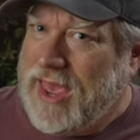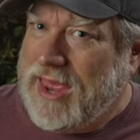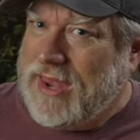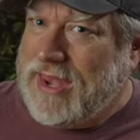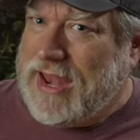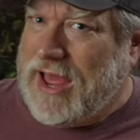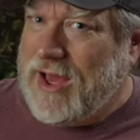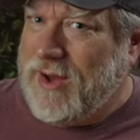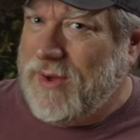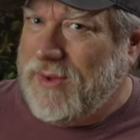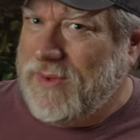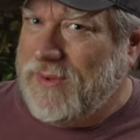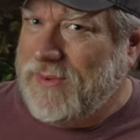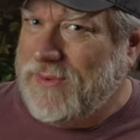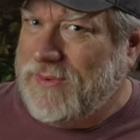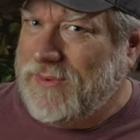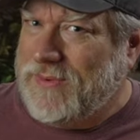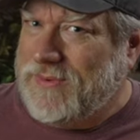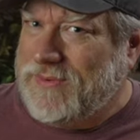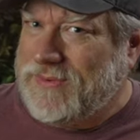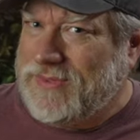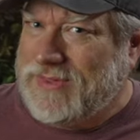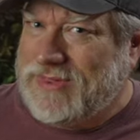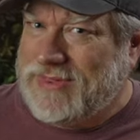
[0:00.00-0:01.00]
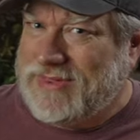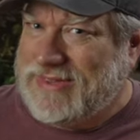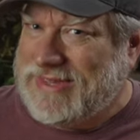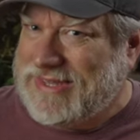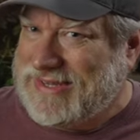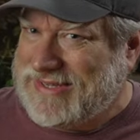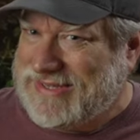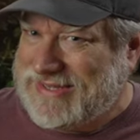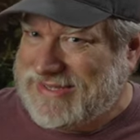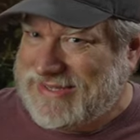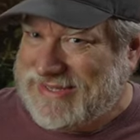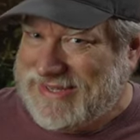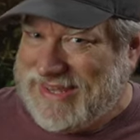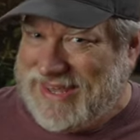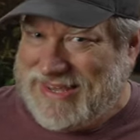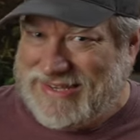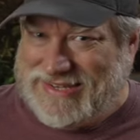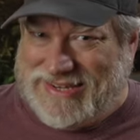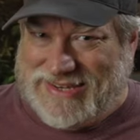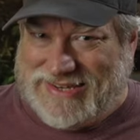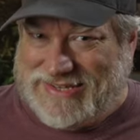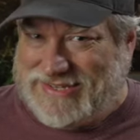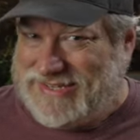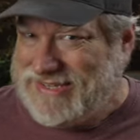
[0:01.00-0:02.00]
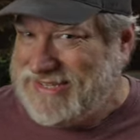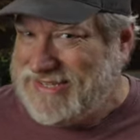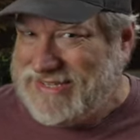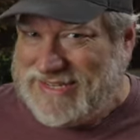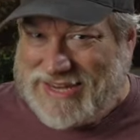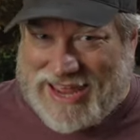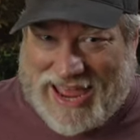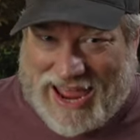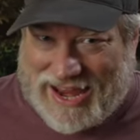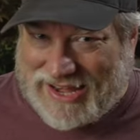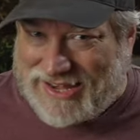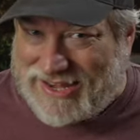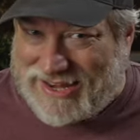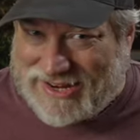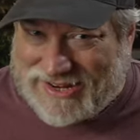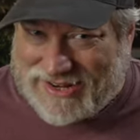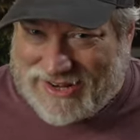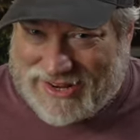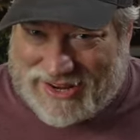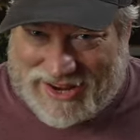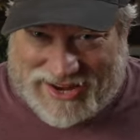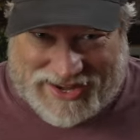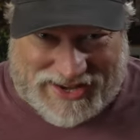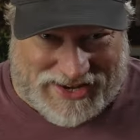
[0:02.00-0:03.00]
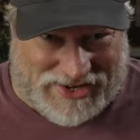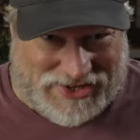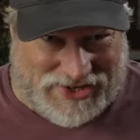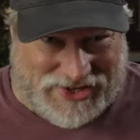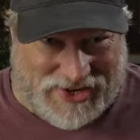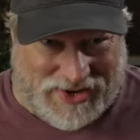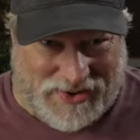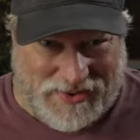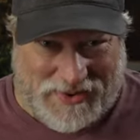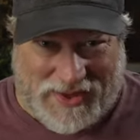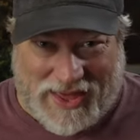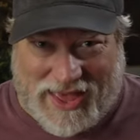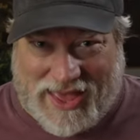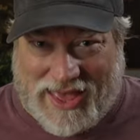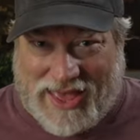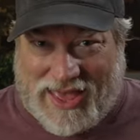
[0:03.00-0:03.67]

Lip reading: Now, this isn't technically an issue,